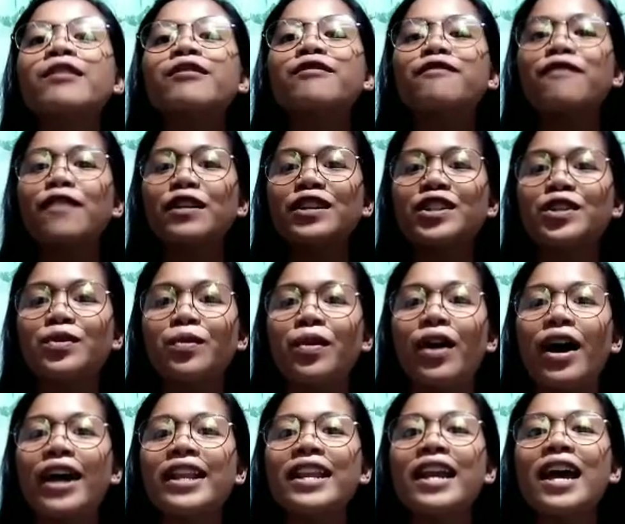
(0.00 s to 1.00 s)
First
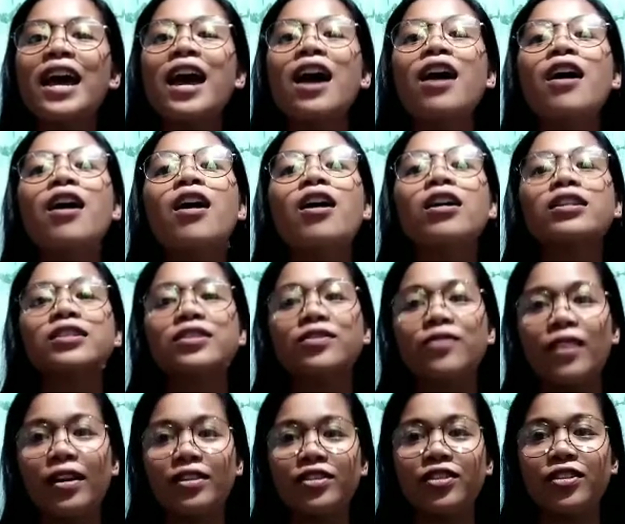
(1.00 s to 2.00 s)
one,
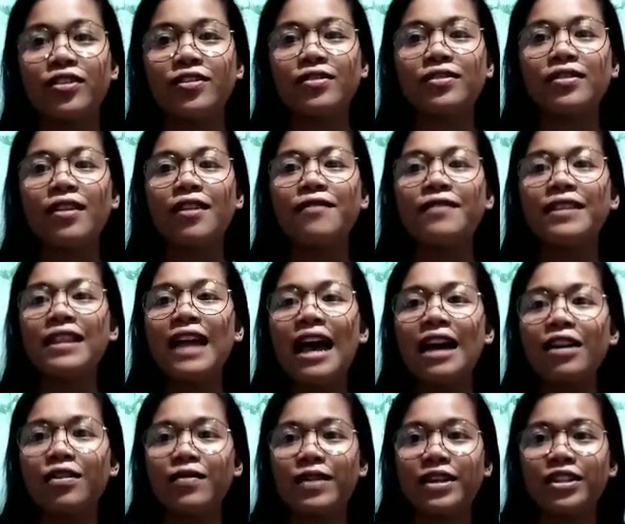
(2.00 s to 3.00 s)
structures of a
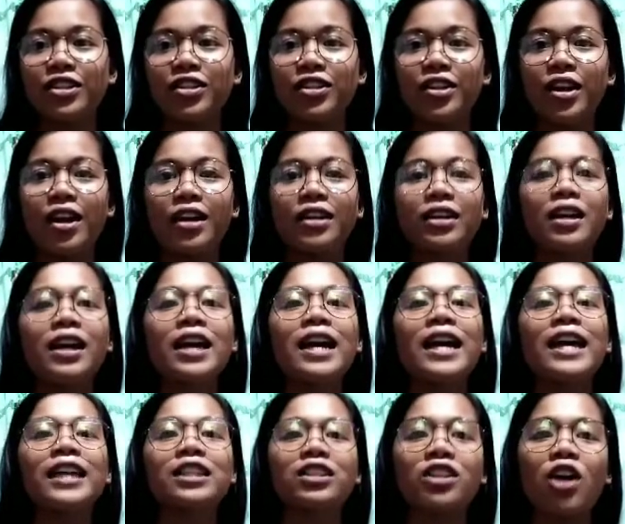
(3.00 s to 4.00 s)
language.
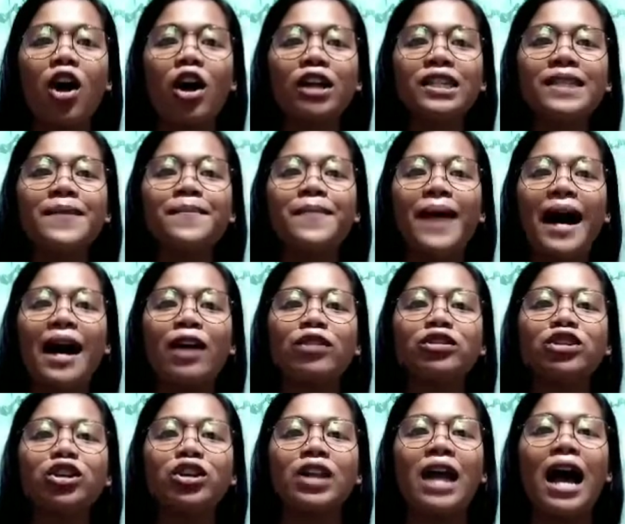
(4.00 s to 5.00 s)
It talks
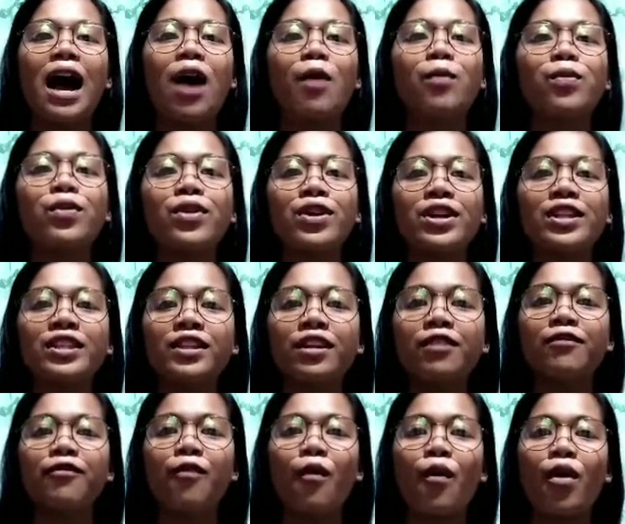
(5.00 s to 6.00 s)
about on how words are
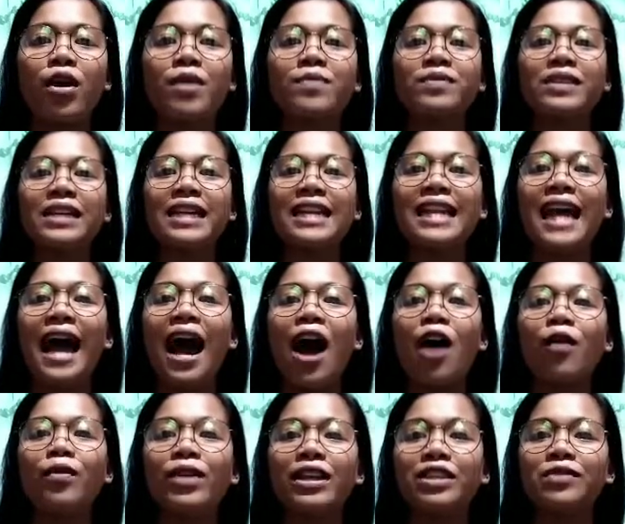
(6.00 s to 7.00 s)
formed and
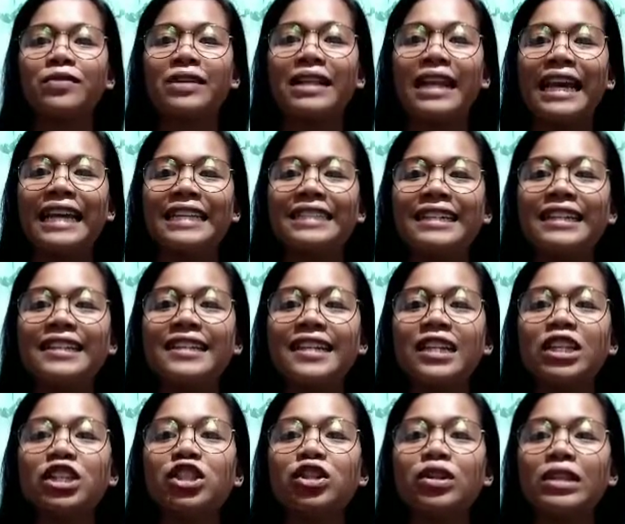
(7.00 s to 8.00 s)
how it related
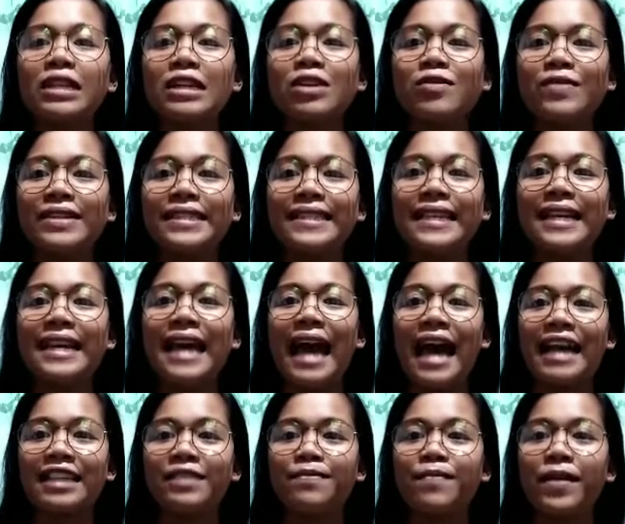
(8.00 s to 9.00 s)
to linguistic
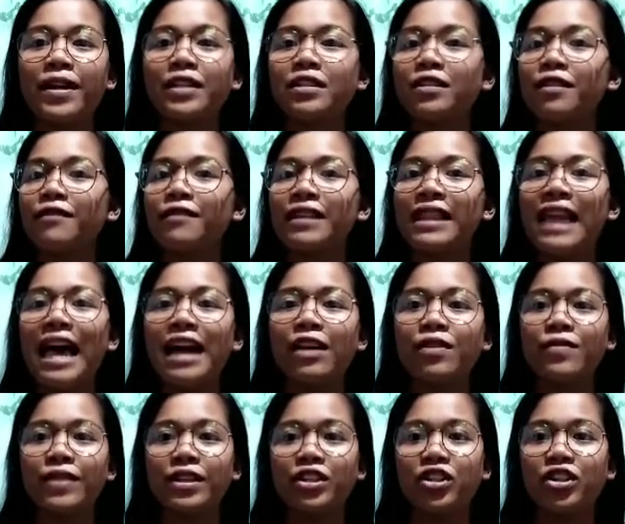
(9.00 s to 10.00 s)
aspect of a
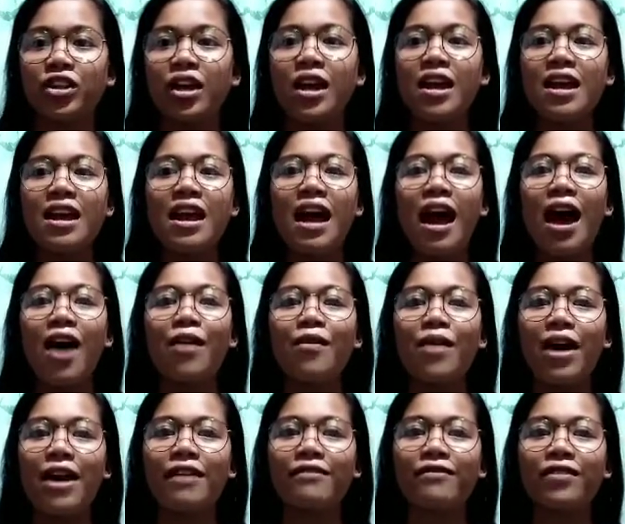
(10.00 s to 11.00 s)
language.
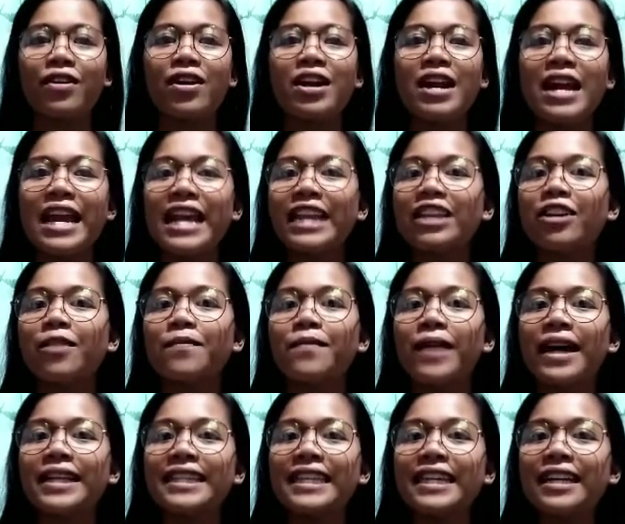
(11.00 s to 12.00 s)
However, in
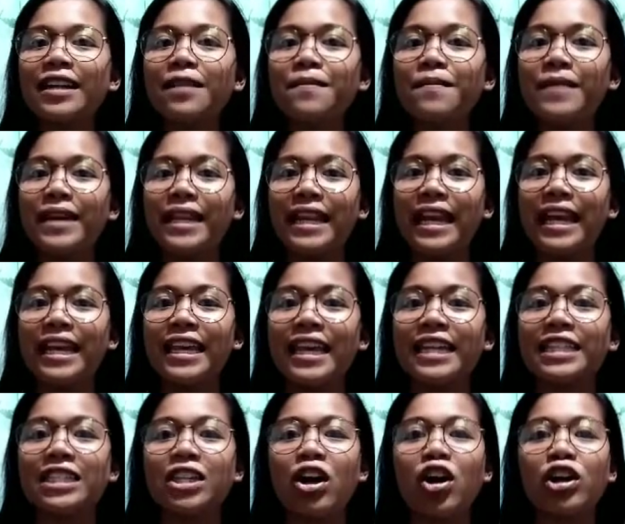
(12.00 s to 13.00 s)
grammatical meaning,
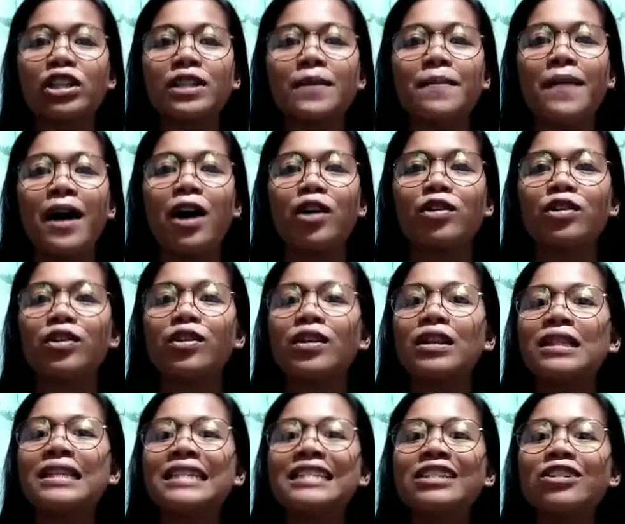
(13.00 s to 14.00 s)
it talks about the
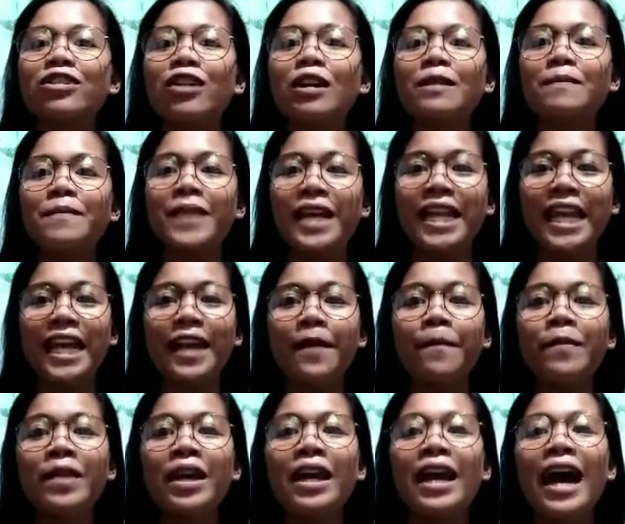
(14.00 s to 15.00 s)
literal meaning
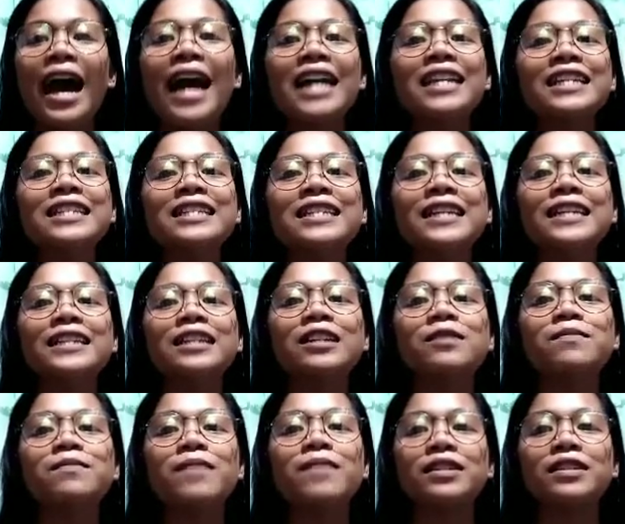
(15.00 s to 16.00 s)
and intended
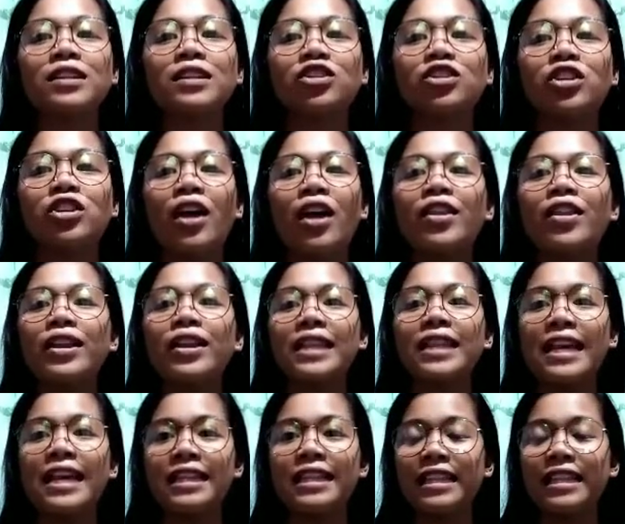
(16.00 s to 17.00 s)
message
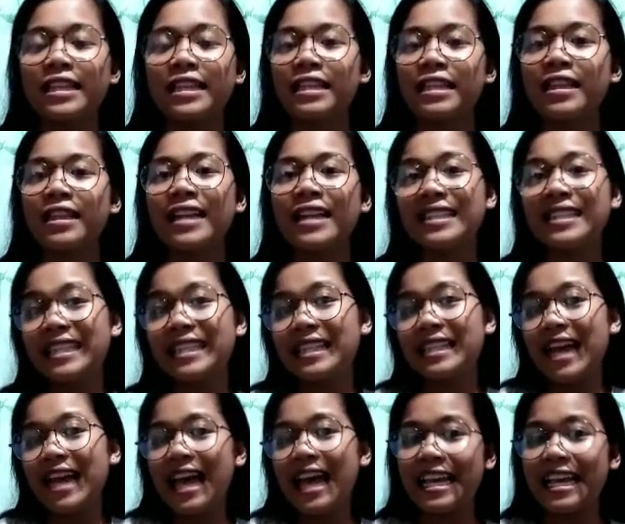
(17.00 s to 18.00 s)
that
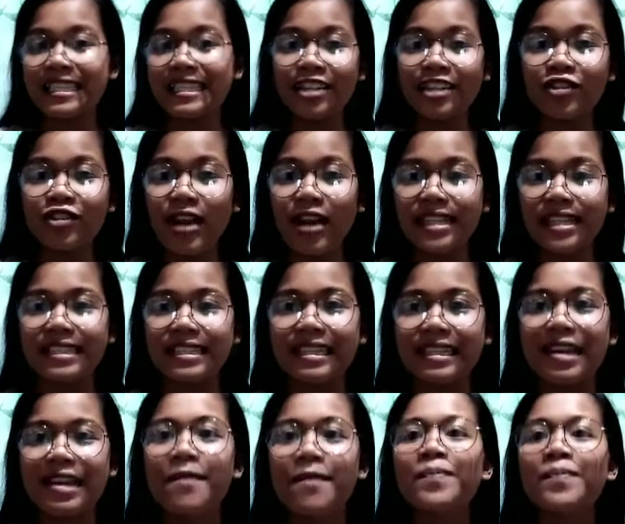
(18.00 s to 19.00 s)
is addressed.
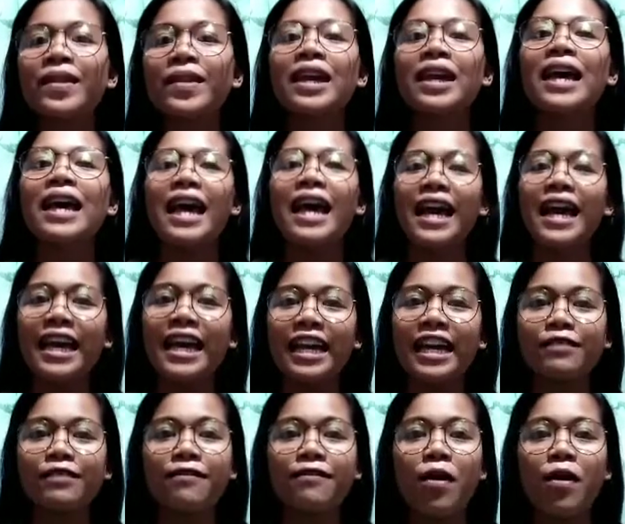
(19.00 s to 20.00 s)

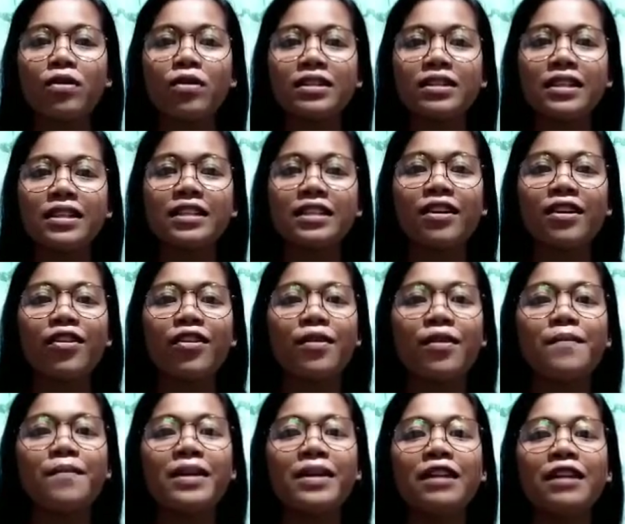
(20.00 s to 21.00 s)
It focuses on the
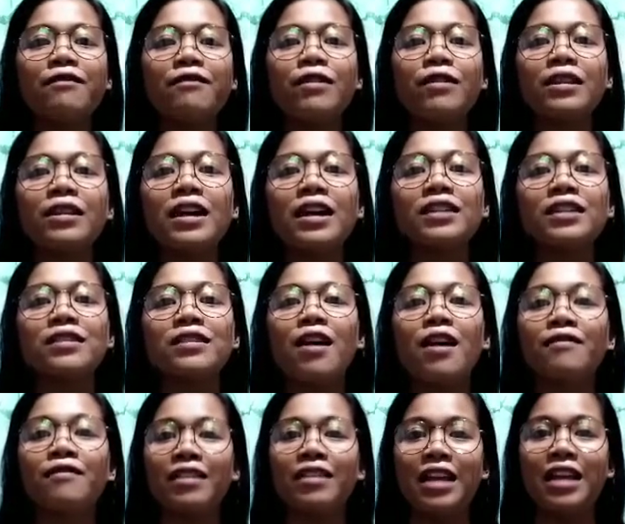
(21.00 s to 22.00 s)
meaningfulness
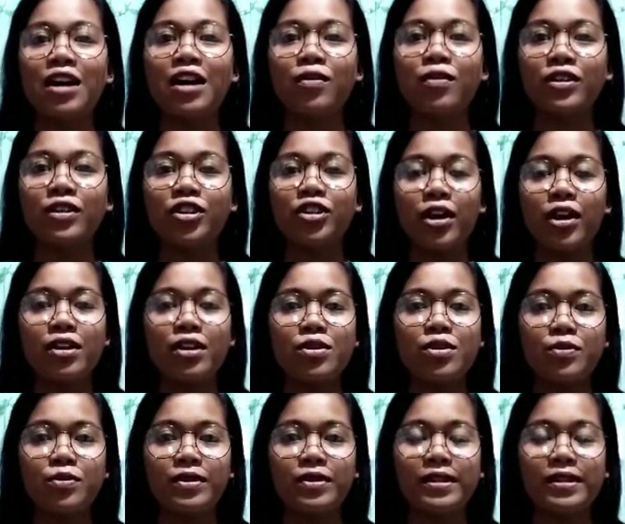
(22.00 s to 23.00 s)
of a language
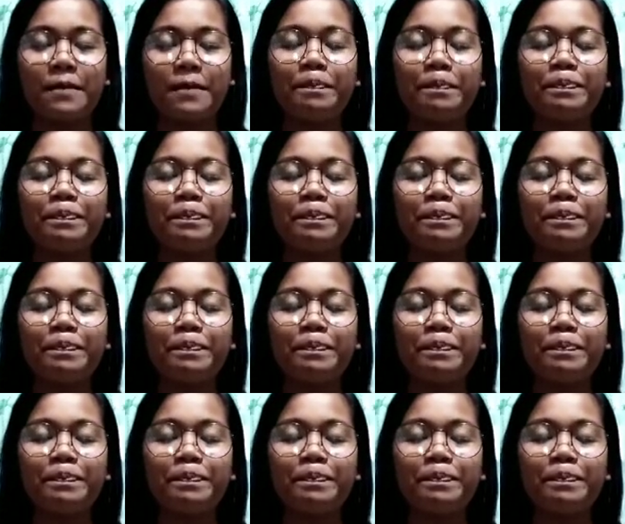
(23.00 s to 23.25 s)
use.